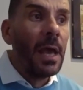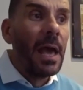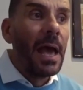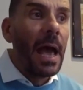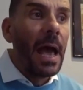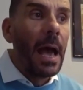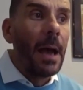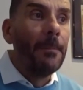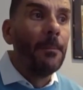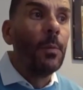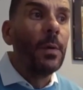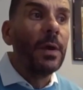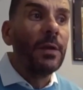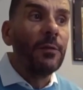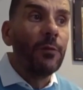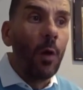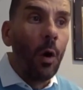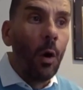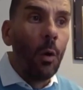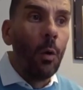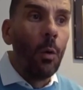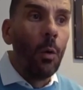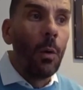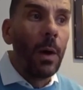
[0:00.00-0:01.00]
and we've
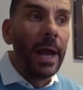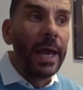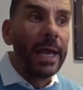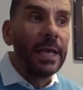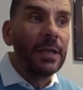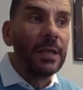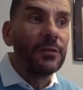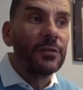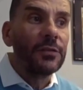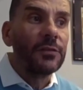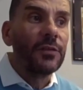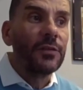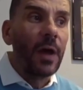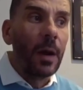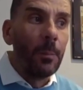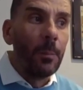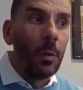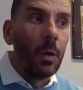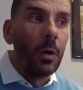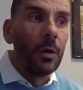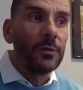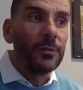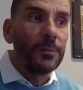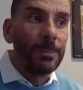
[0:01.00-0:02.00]
always done
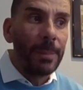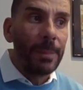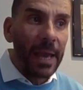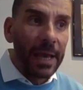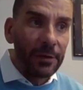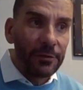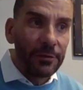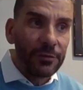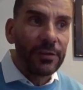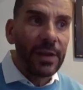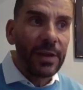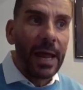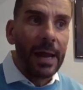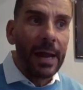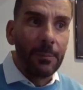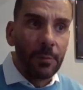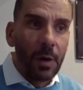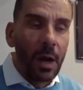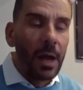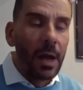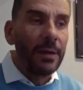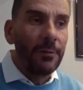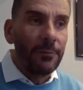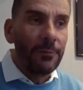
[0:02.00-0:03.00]
what's best and
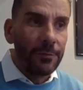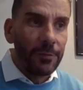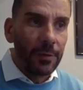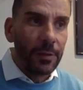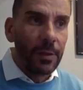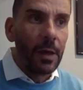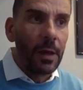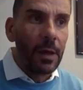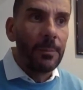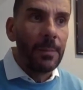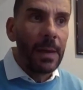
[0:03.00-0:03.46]
right for them,